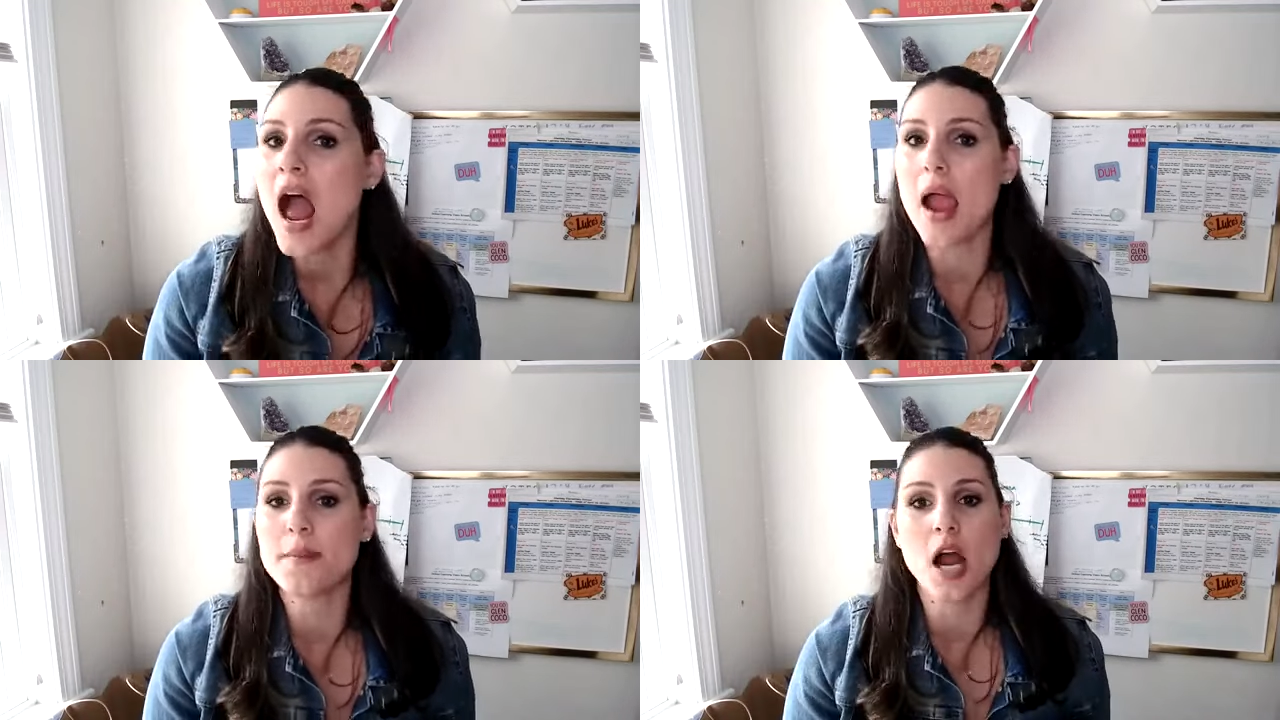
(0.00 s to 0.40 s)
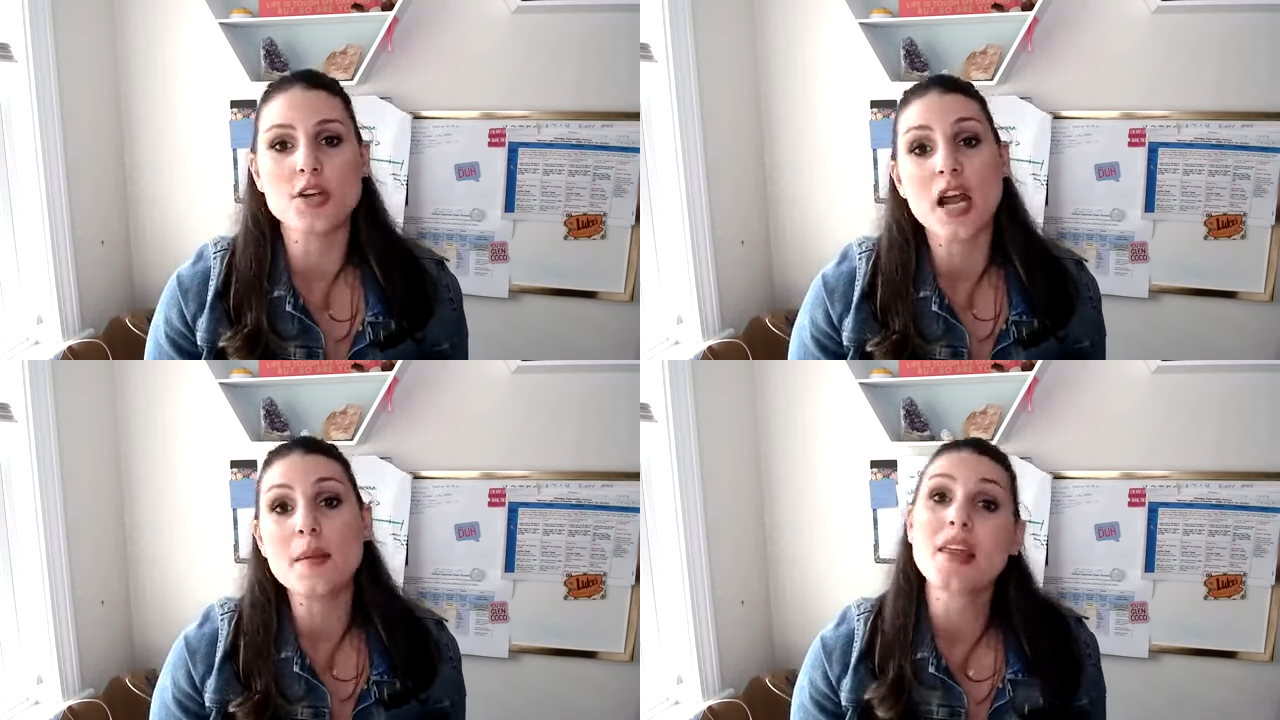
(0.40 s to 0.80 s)
I'm not
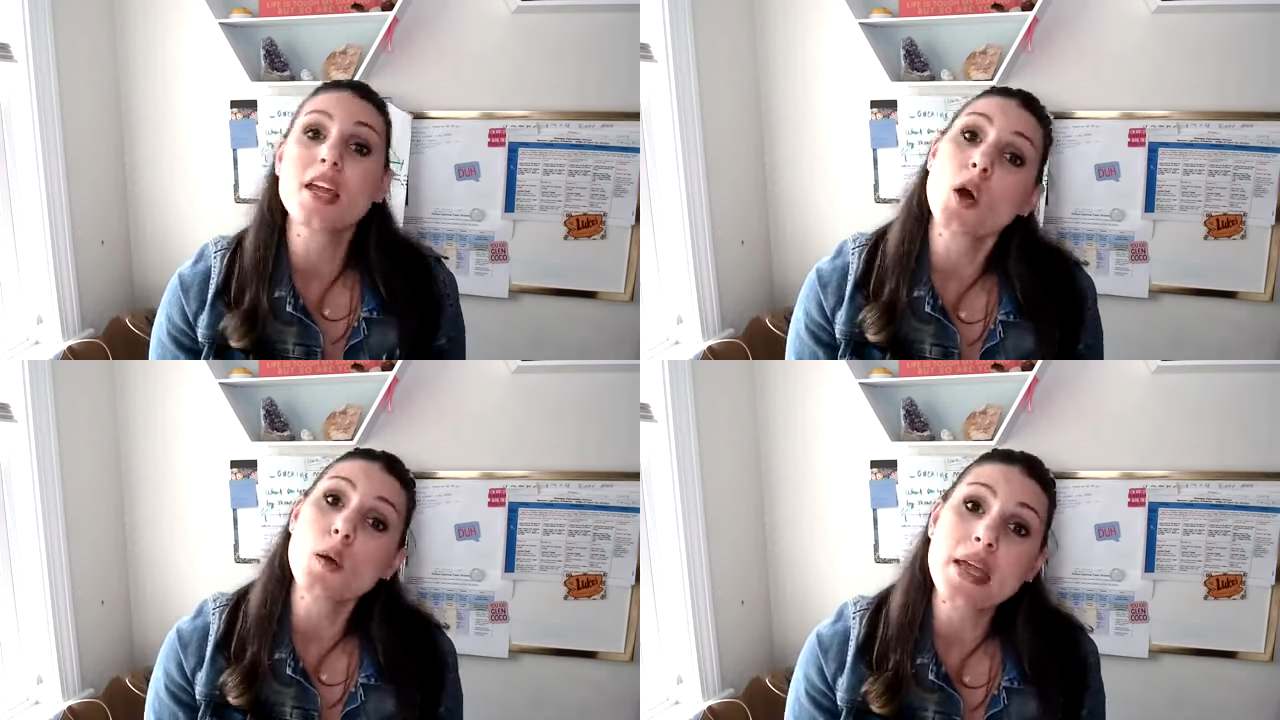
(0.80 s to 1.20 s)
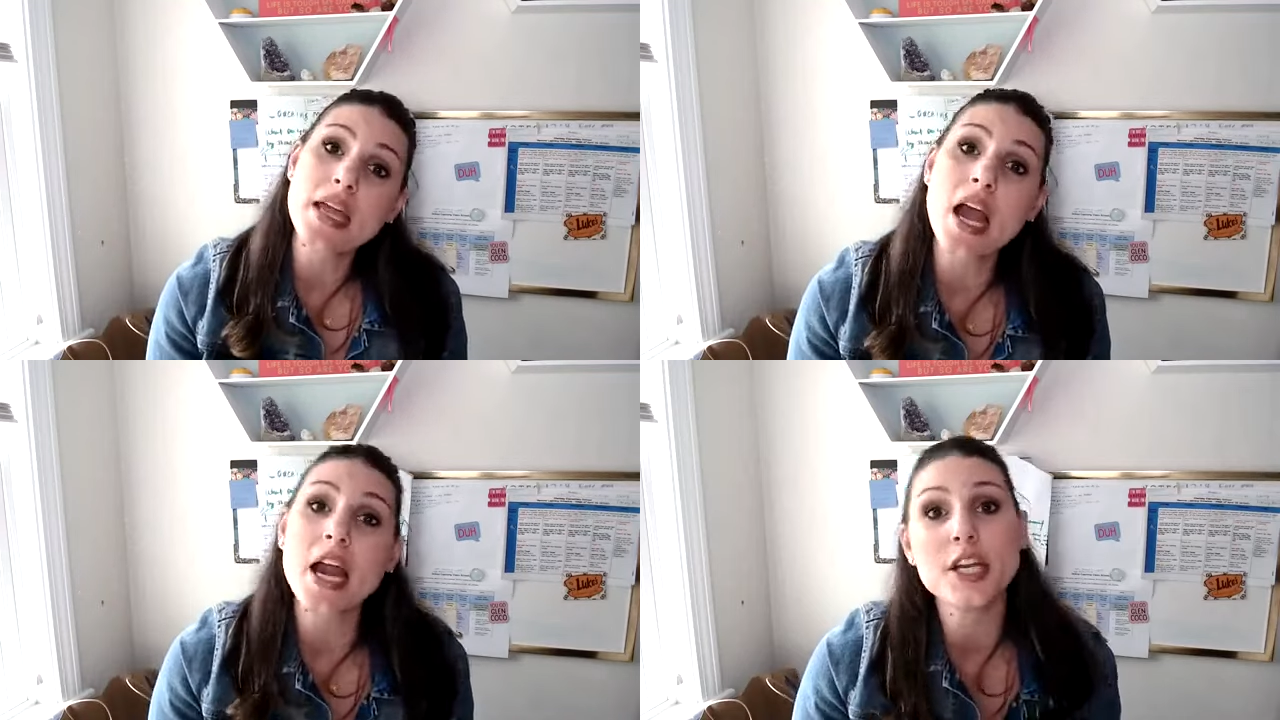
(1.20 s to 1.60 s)
trying to be like, oh
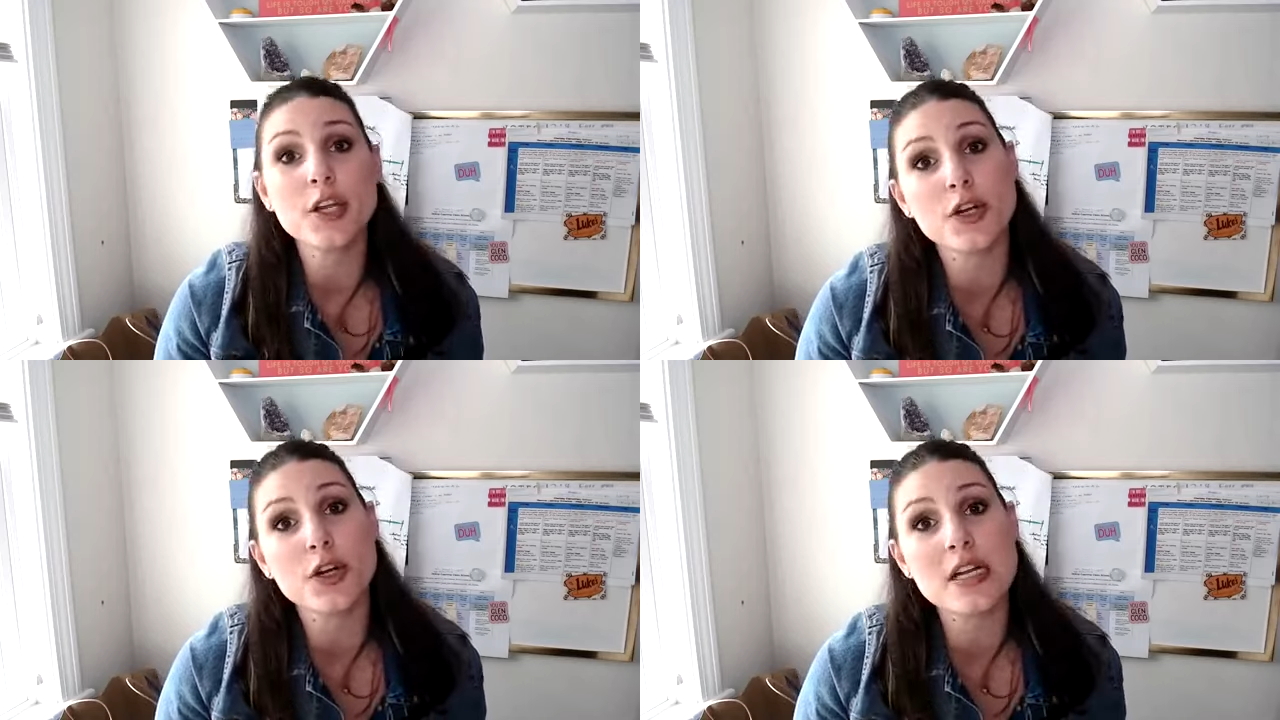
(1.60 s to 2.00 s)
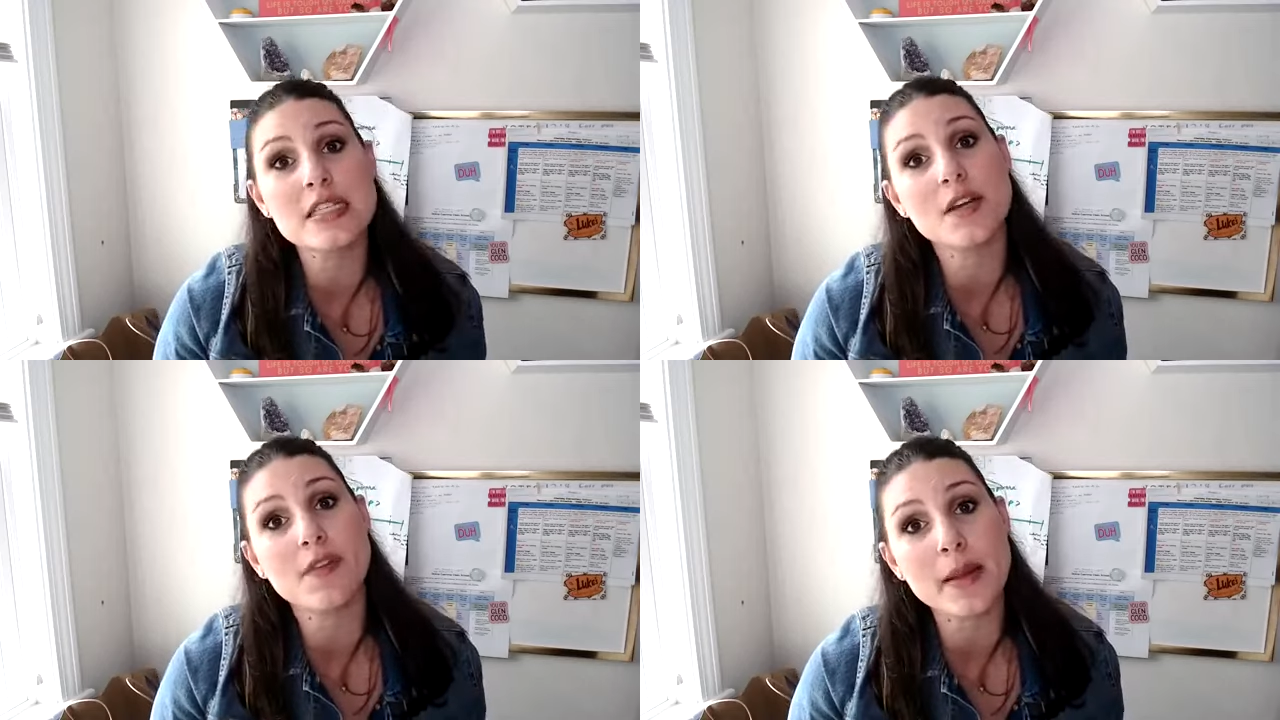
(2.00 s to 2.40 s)
my God, unicorns
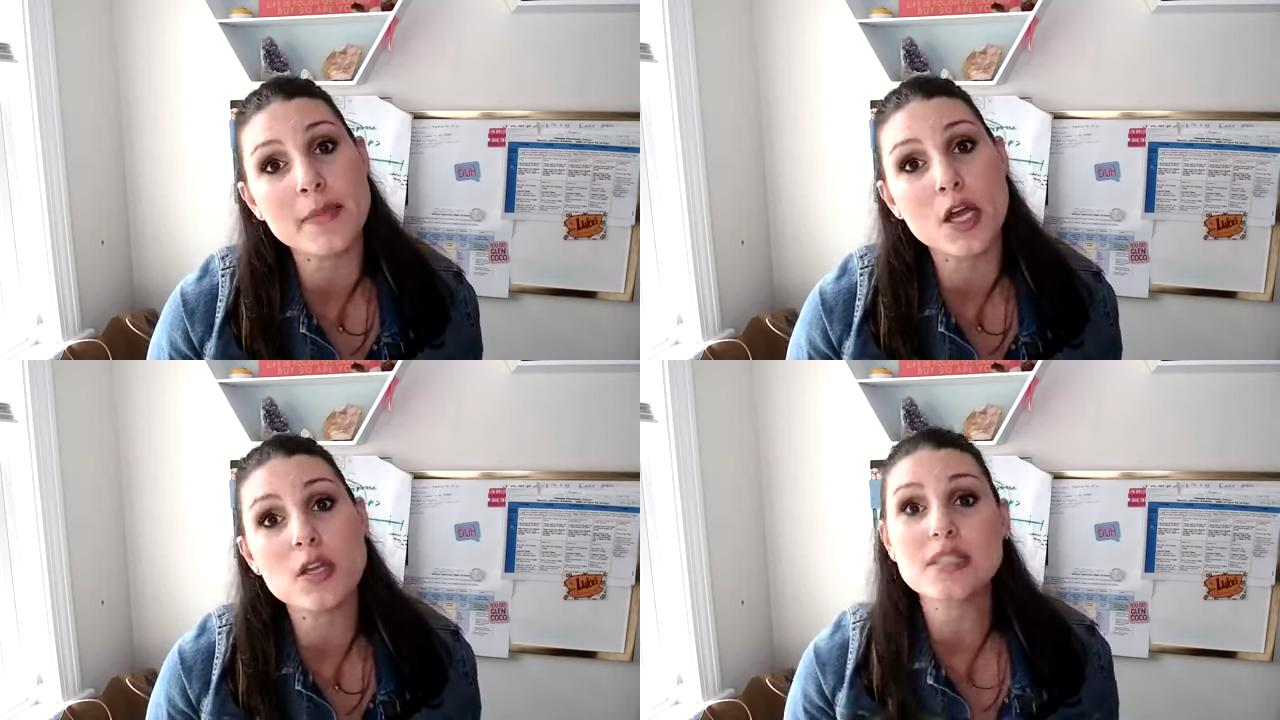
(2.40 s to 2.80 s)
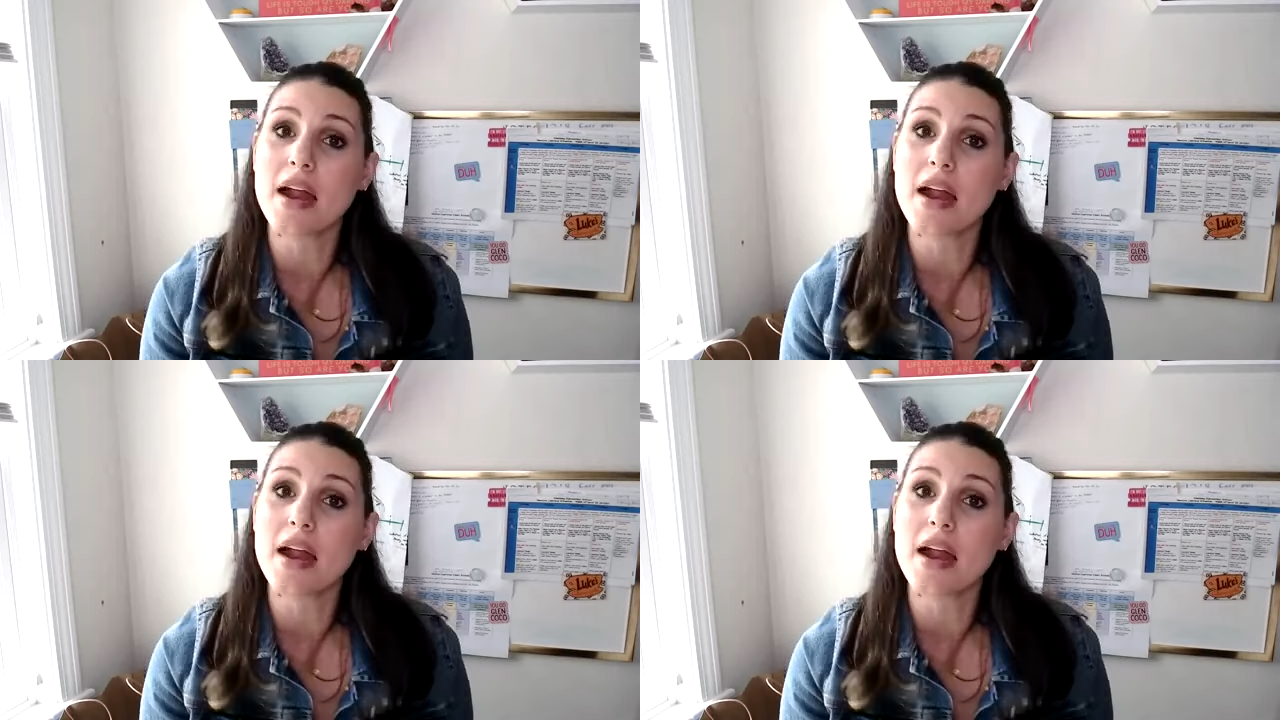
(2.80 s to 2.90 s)
and rainbows and